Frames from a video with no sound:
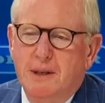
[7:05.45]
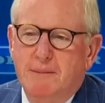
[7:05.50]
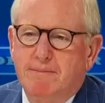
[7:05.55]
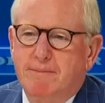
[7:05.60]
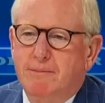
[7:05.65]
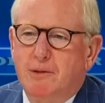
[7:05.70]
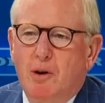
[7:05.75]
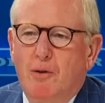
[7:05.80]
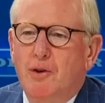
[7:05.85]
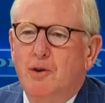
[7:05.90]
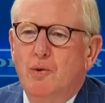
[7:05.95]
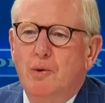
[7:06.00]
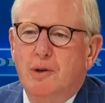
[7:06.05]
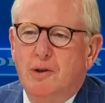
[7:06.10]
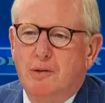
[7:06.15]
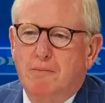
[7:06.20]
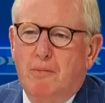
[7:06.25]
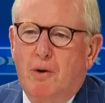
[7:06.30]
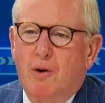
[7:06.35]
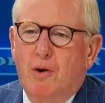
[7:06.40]
And don't do
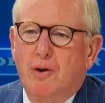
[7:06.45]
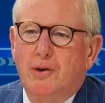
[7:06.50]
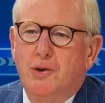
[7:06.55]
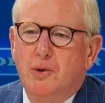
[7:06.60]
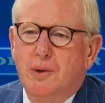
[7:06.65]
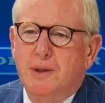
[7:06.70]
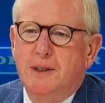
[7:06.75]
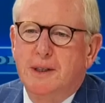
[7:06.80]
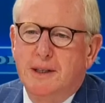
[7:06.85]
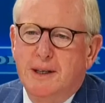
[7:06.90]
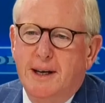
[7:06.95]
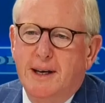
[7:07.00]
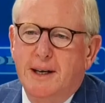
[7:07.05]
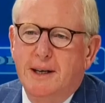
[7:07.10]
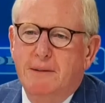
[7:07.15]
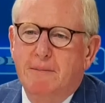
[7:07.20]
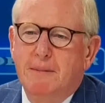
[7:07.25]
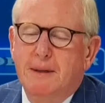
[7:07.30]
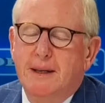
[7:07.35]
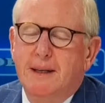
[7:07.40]
it tomorrow, do it
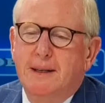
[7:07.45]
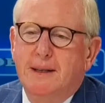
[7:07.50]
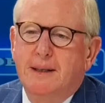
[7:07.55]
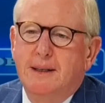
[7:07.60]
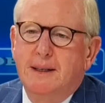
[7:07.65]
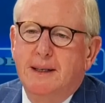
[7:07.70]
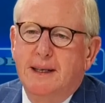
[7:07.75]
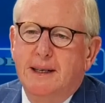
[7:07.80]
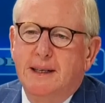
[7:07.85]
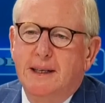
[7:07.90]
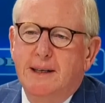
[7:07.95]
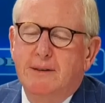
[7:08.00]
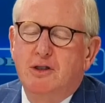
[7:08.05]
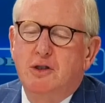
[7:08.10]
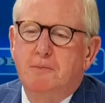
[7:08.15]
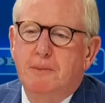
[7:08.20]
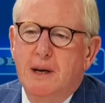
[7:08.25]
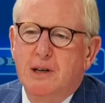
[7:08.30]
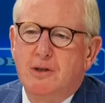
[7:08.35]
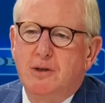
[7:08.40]
today, and give
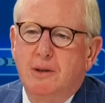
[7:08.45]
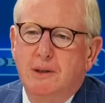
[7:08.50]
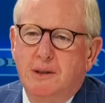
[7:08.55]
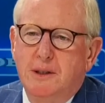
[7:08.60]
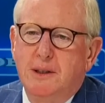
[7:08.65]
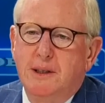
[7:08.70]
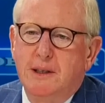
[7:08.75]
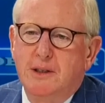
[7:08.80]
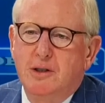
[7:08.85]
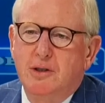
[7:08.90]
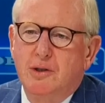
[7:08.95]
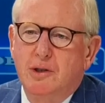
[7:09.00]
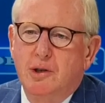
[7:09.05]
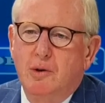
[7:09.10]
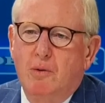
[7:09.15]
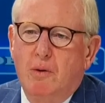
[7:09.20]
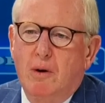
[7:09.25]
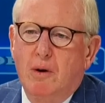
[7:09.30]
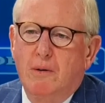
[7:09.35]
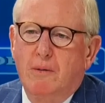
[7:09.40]
special attention
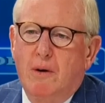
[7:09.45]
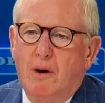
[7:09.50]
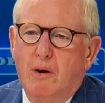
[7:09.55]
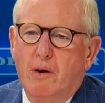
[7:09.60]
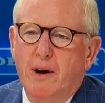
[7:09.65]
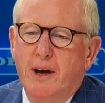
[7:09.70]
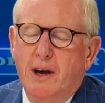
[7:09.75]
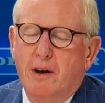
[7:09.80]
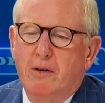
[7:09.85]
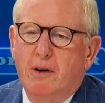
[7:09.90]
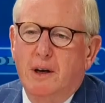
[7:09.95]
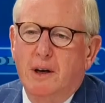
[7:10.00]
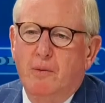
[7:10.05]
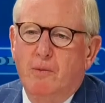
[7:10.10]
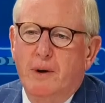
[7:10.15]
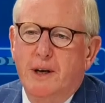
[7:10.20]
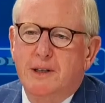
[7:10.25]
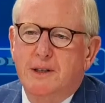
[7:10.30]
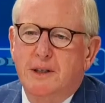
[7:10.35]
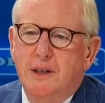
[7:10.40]
to our elderly
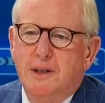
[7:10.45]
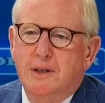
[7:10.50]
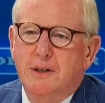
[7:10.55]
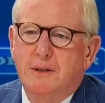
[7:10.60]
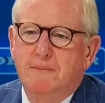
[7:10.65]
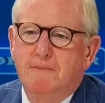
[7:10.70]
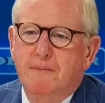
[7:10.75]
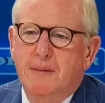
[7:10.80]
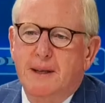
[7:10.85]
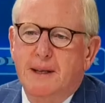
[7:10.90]
residents.